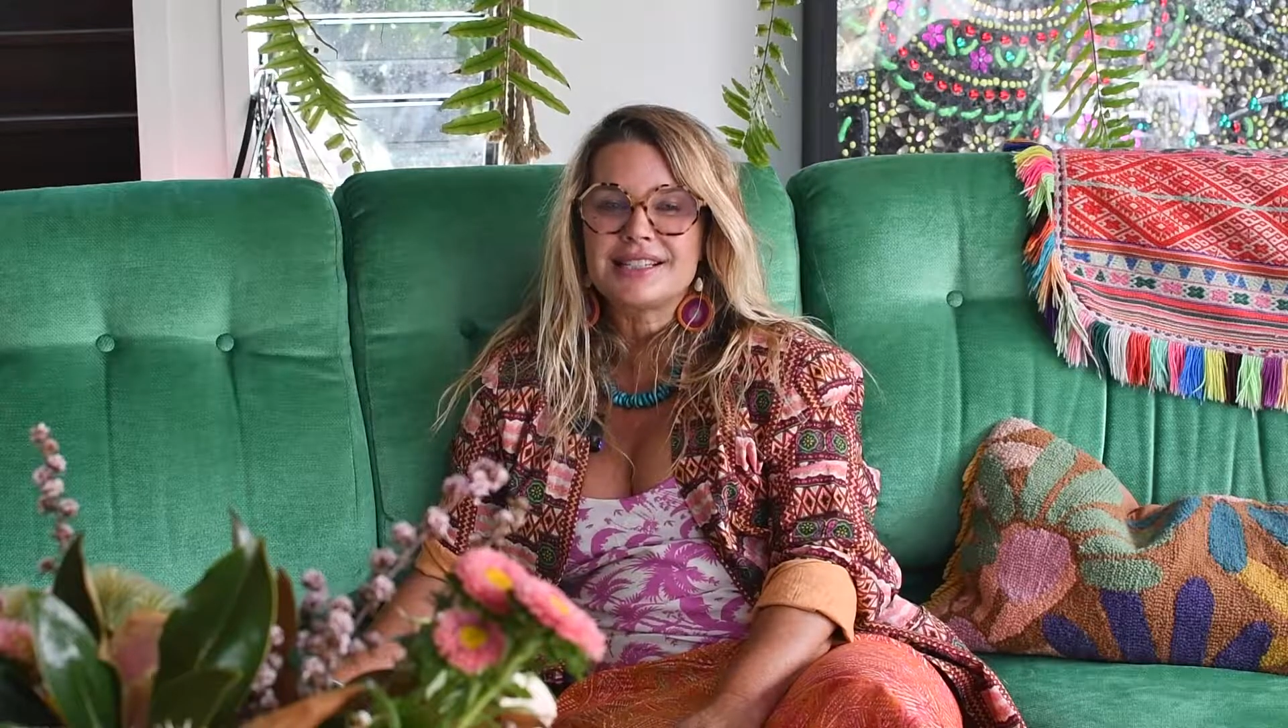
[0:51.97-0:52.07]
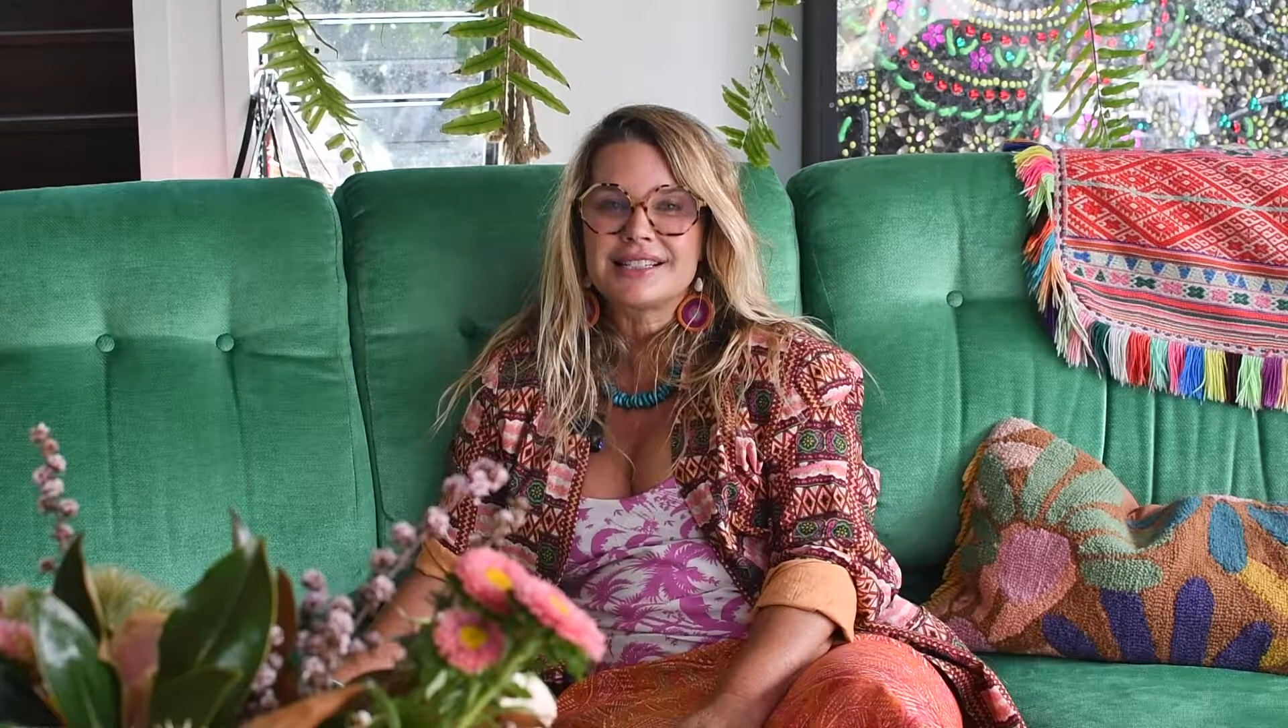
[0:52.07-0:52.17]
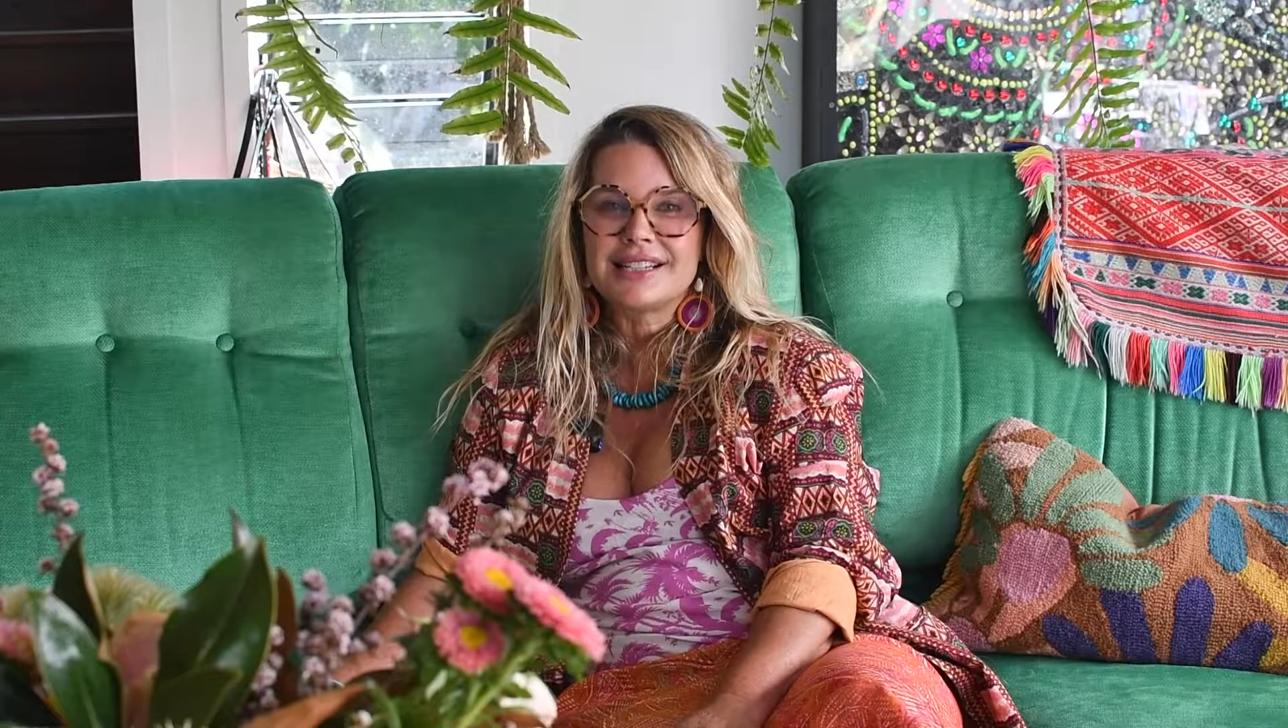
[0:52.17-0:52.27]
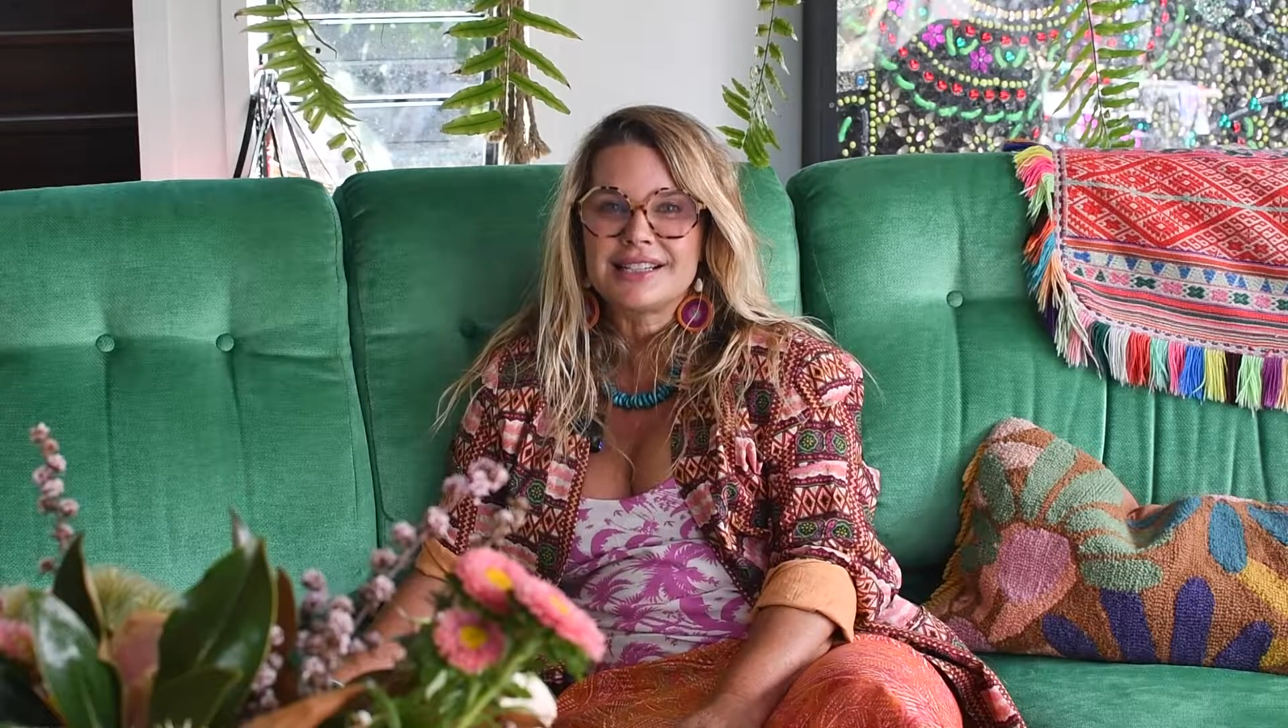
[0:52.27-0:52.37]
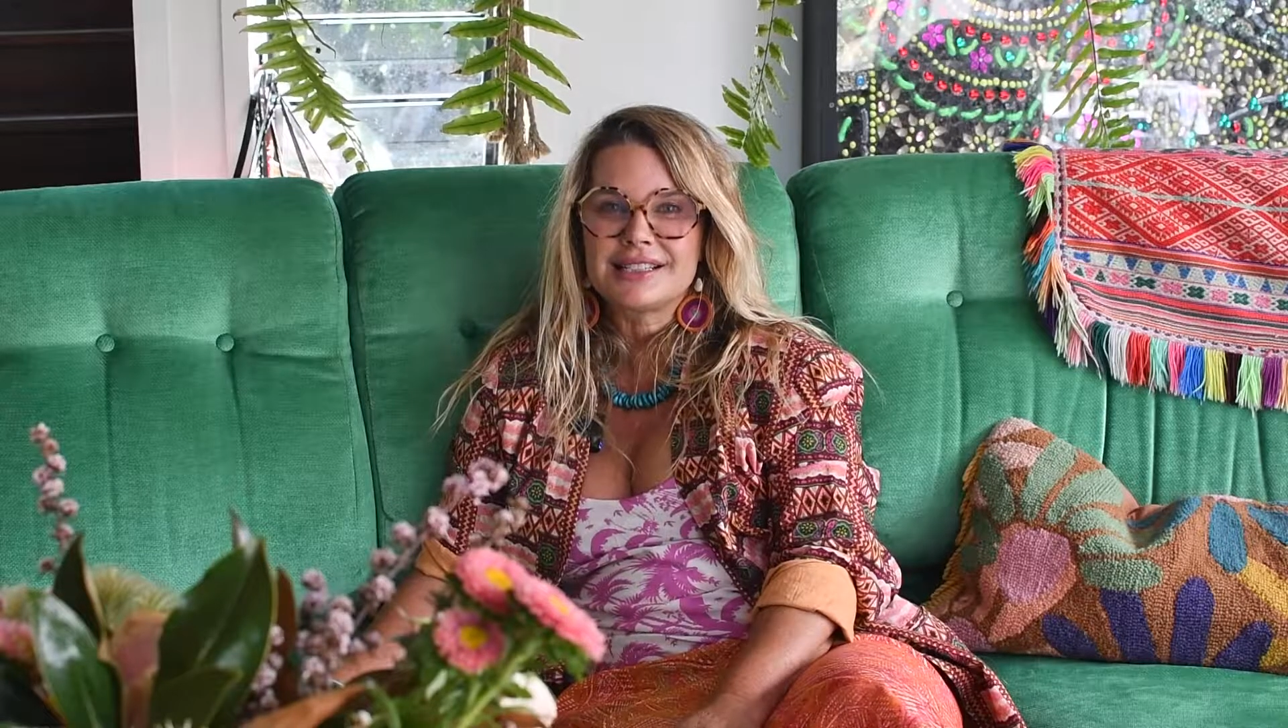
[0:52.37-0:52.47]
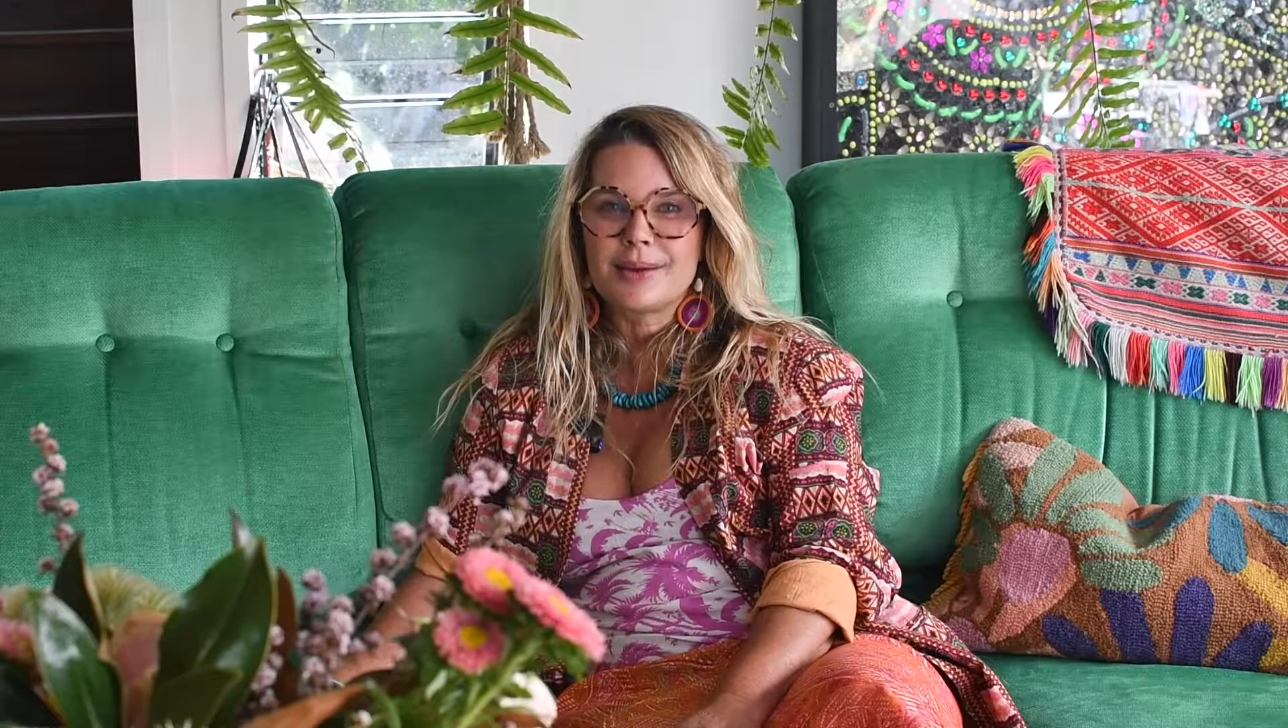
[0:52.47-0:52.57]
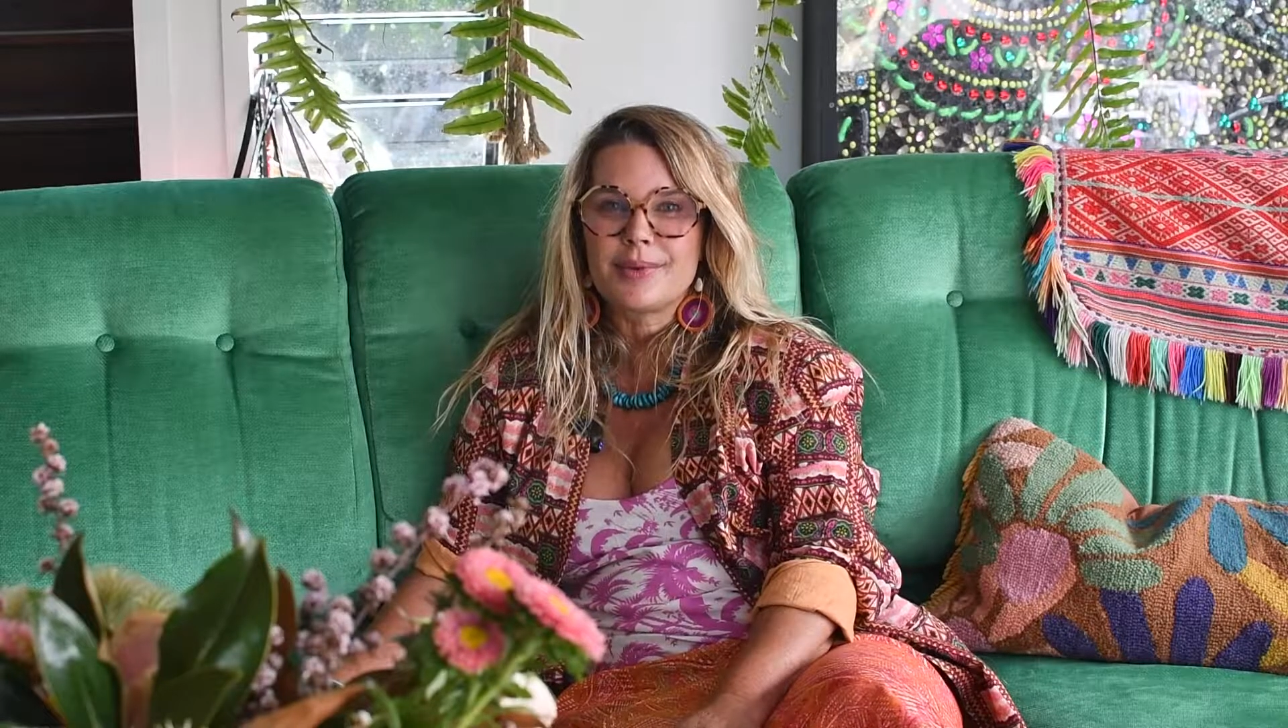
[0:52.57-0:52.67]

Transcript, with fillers: to see some